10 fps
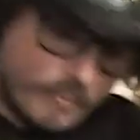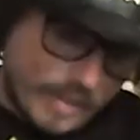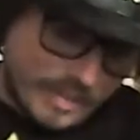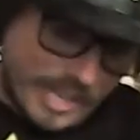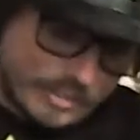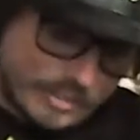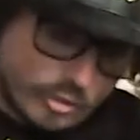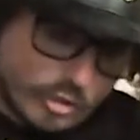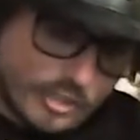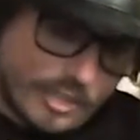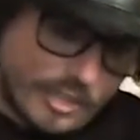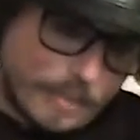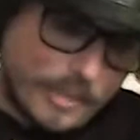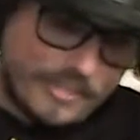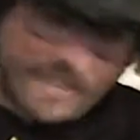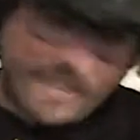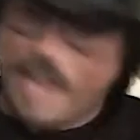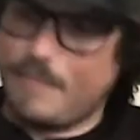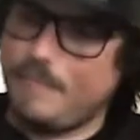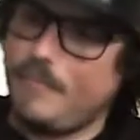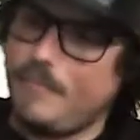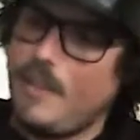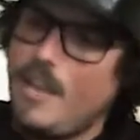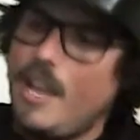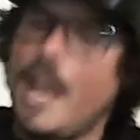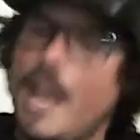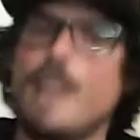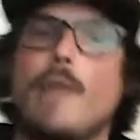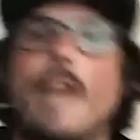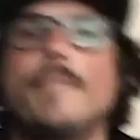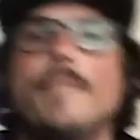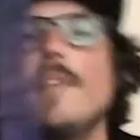like this. So it looks like a complete set. Anyway,